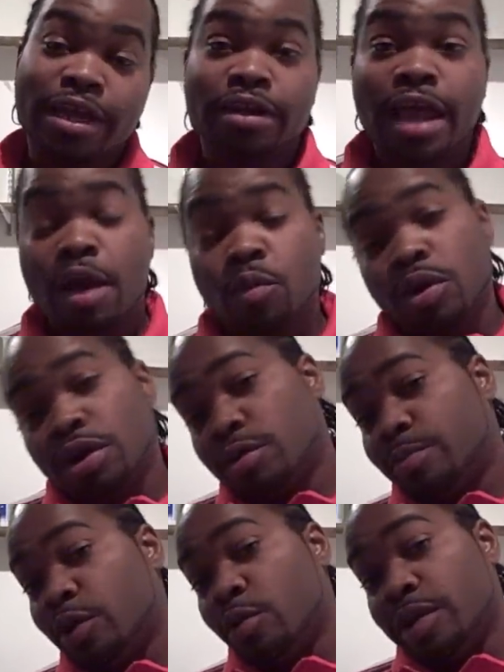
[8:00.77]
Now, I work
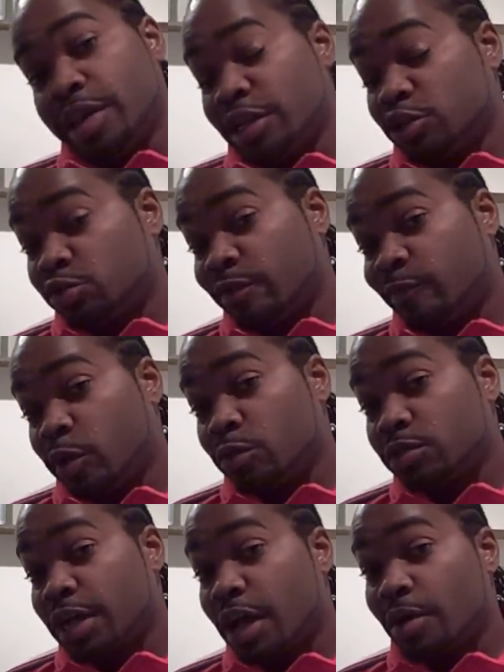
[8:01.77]
up here with industry
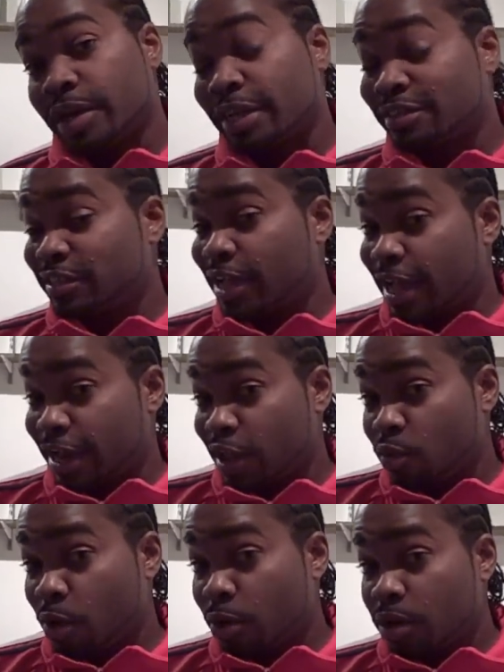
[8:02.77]
folks, dog, and I see how
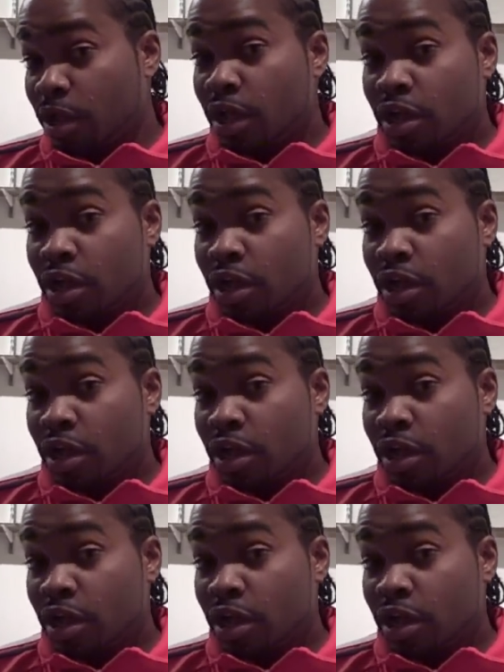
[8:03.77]
they work.